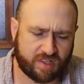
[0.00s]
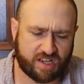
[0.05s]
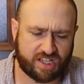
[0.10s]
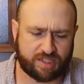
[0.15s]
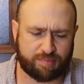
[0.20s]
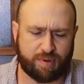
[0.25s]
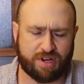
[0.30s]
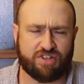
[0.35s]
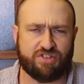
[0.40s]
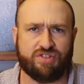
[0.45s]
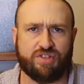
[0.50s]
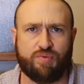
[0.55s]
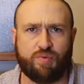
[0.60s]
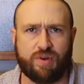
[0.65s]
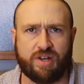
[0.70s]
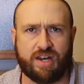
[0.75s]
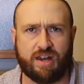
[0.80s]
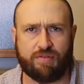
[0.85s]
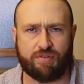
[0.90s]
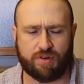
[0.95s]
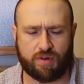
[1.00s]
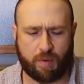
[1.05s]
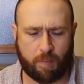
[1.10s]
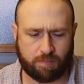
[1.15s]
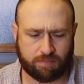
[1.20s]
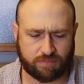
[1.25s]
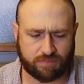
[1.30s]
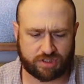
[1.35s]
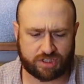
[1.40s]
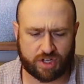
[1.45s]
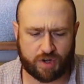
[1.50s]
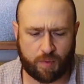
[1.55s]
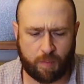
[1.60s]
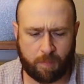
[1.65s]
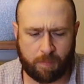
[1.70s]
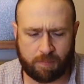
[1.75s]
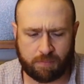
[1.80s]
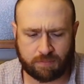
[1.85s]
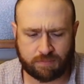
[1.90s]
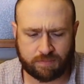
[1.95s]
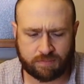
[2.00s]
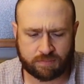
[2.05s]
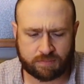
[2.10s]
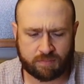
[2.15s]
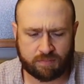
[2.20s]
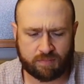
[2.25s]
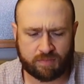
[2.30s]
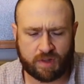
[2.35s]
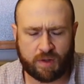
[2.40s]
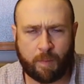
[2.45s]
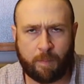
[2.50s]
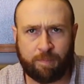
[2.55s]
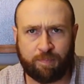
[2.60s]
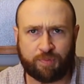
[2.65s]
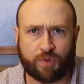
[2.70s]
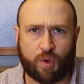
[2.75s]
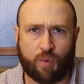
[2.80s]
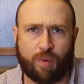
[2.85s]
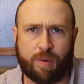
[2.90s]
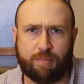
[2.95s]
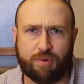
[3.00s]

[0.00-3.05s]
especially whenever, so we